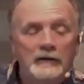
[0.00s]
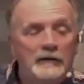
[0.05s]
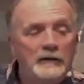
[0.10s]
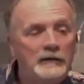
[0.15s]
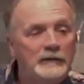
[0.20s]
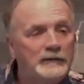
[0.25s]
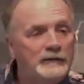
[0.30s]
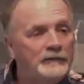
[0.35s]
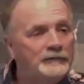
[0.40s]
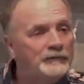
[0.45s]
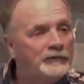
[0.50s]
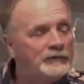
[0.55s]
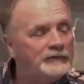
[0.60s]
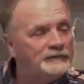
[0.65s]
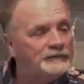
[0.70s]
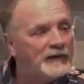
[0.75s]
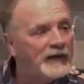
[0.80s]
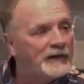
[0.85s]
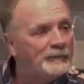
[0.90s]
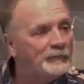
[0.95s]
And I'll give you an
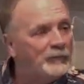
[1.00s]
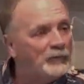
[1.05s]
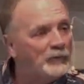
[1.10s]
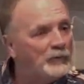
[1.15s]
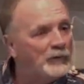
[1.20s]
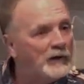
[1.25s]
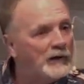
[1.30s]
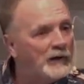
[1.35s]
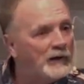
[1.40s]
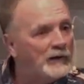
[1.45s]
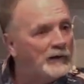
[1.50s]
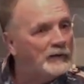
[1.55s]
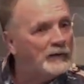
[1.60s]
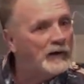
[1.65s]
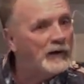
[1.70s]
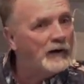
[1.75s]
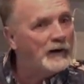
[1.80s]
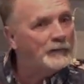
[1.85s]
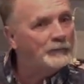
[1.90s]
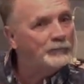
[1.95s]
example,
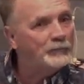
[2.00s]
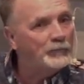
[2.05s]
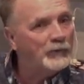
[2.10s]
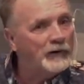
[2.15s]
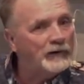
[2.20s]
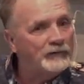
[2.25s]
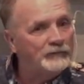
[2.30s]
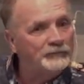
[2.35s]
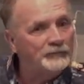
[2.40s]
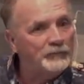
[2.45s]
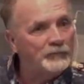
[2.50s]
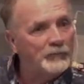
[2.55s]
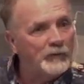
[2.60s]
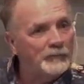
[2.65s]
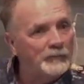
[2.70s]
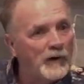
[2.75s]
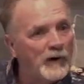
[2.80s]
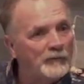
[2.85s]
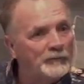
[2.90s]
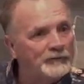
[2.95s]
praying for
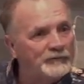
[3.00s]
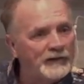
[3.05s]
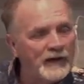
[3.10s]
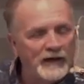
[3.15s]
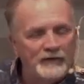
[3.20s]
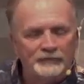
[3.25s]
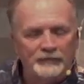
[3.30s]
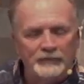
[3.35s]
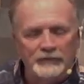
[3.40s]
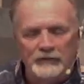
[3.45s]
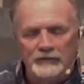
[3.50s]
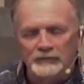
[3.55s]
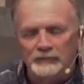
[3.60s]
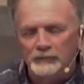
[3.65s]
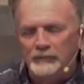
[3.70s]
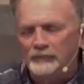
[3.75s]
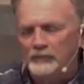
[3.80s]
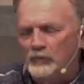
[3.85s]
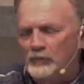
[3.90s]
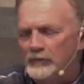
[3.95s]
my mom and dad for years
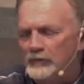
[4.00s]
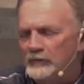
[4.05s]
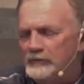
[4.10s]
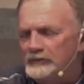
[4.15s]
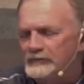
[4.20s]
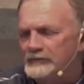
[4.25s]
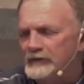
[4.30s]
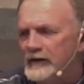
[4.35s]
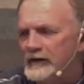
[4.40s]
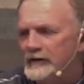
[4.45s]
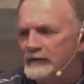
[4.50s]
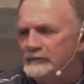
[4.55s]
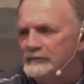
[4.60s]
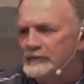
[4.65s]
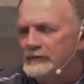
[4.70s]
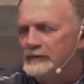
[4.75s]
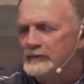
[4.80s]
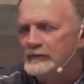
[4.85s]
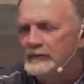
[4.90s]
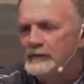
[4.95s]
before they were
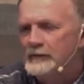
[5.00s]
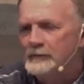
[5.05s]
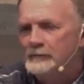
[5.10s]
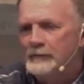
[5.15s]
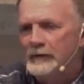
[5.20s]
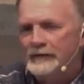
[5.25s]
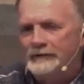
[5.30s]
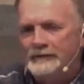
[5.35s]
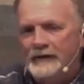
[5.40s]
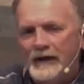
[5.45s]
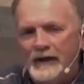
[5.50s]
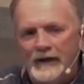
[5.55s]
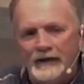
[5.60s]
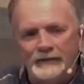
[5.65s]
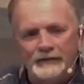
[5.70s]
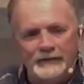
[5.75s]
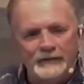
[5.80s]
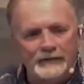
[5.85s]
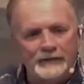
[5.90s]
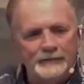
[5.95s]
saved. My dad,